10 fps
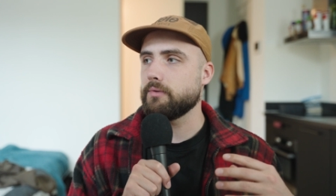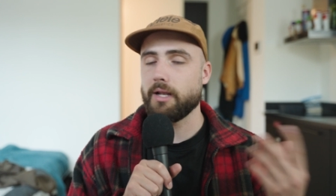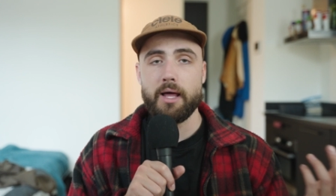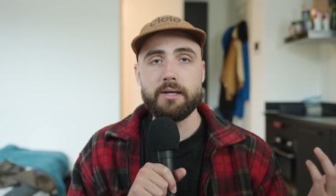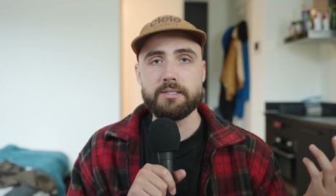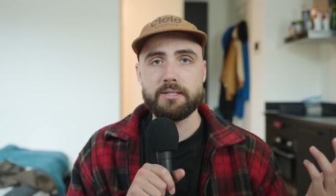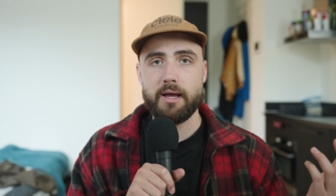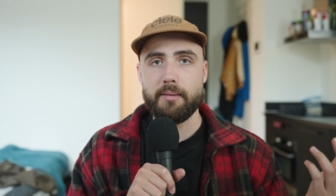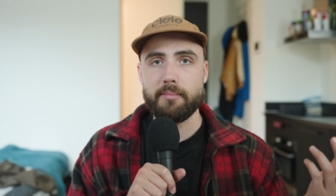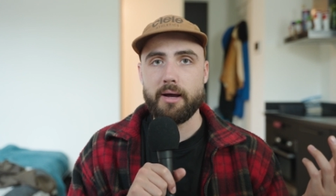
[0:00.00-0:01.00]
the last
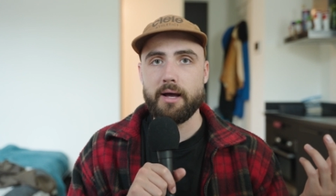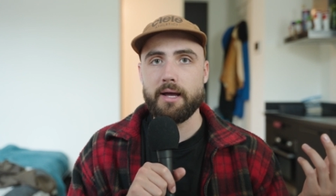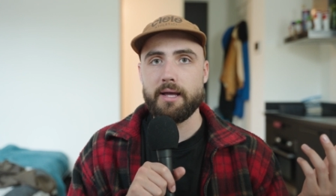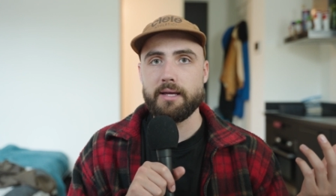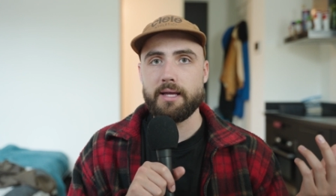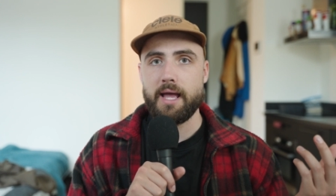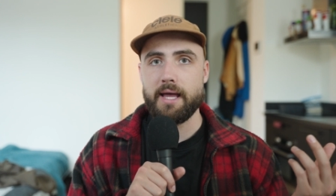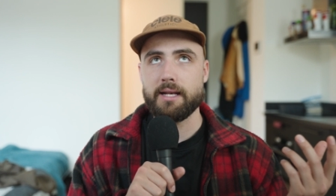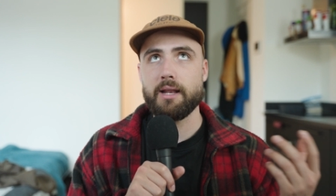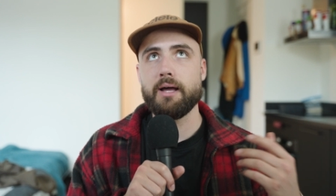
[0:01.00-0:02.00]
time I
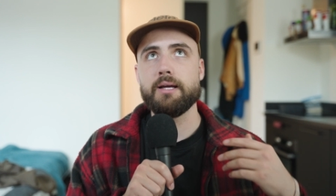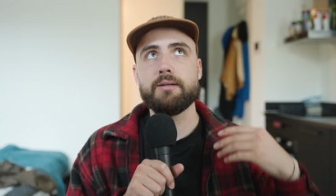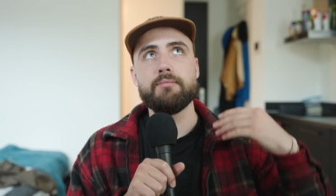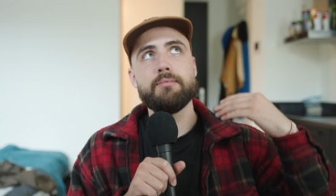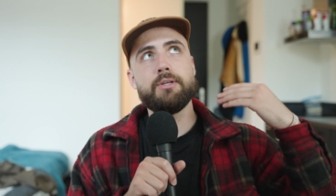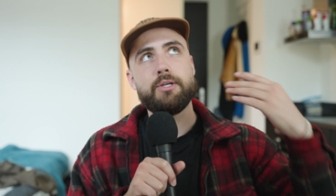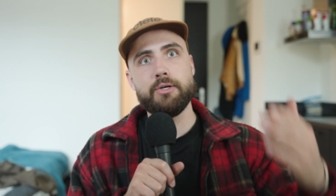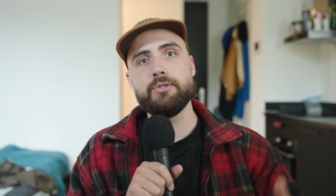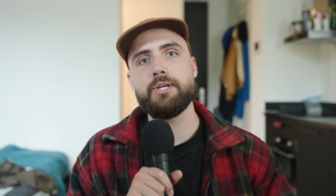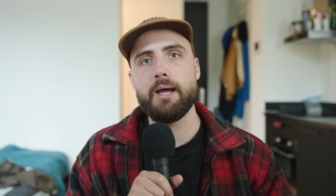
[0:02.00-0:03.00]
had like
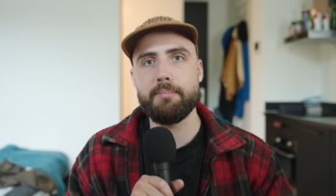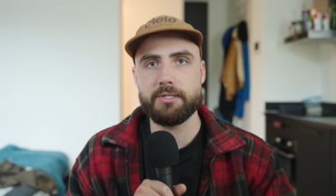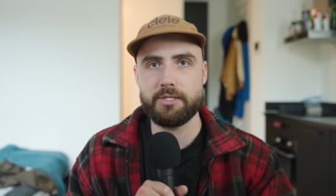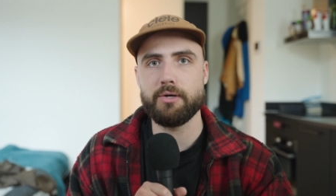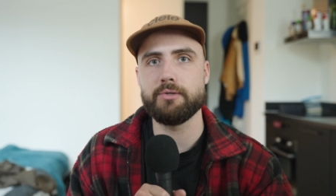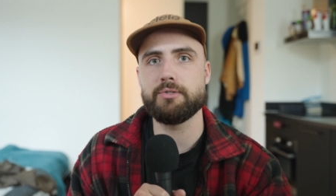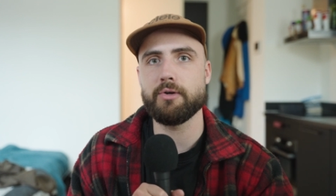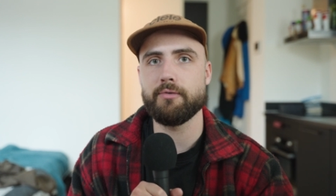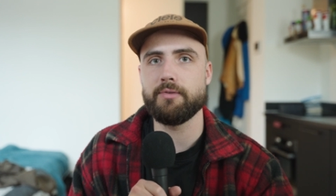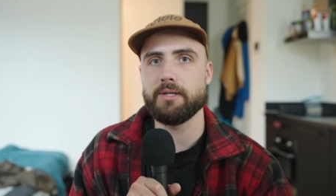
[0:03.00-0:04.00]
huge episodes
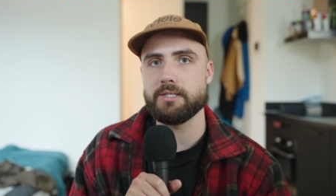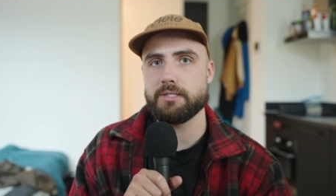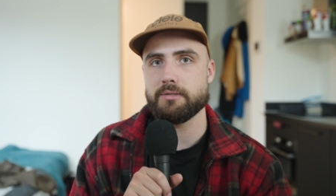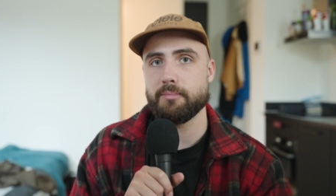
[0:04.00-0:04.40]
of this